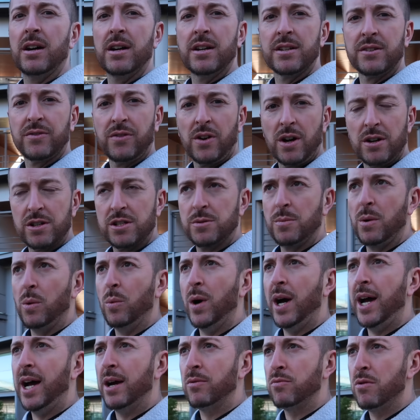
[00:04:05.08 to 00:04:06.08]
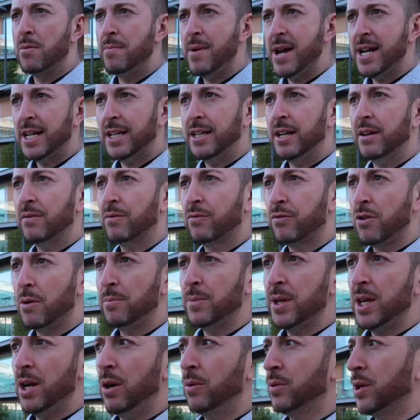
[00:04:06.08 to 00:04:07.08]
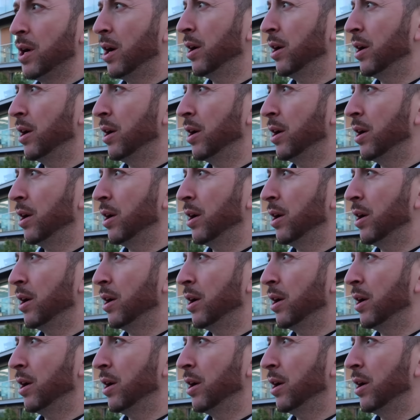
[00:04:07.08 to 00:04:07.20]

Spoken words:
as far as I'm aware, remaining from the old